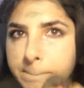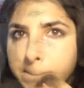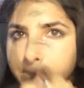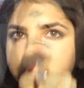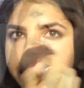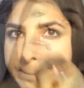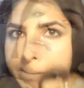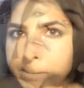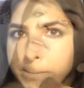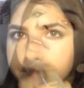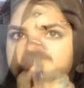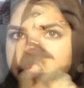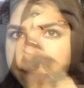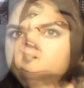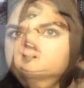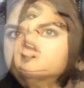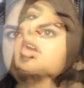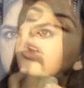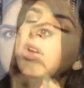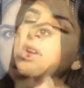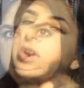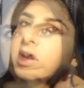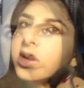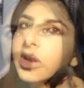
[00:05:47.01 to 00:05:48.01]
Blend it down
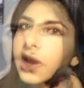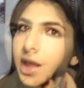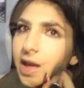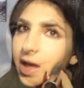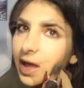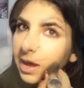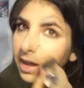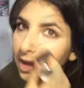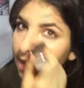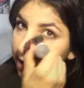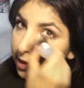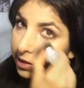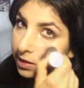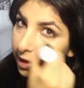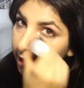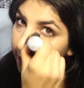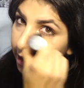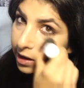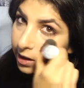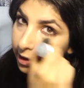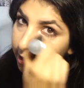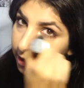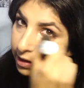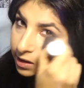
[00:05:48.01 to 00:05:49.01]
on your neck and
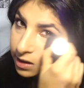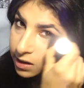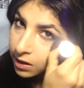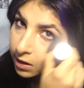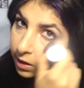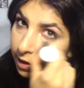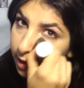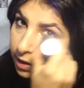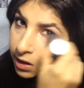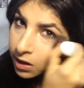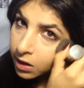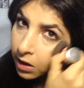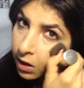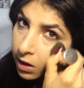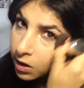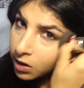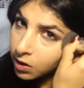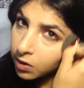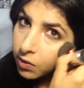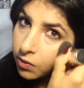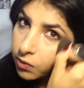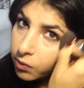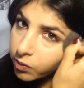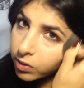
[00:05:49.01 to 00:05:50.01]
then
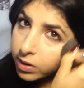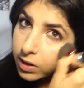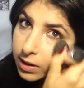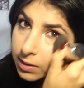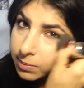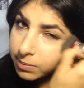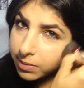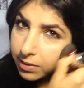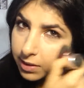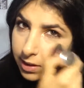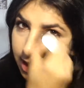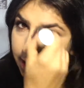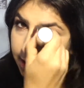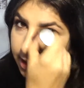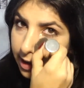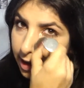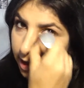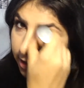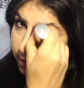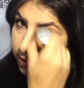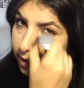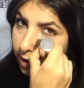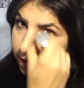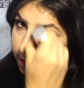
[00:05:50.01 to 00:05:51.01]
really blend
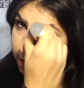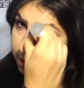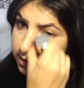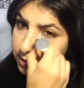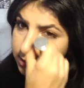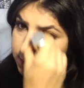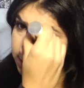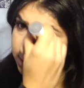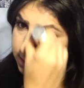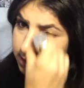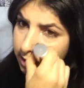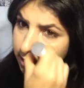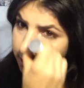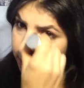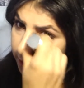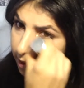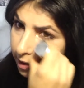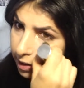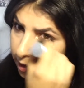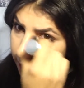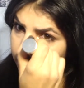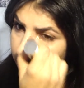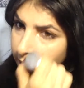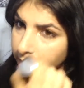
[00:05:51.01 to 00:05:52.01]
out that
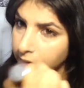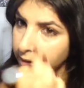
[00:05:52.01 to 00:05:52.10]
concealer.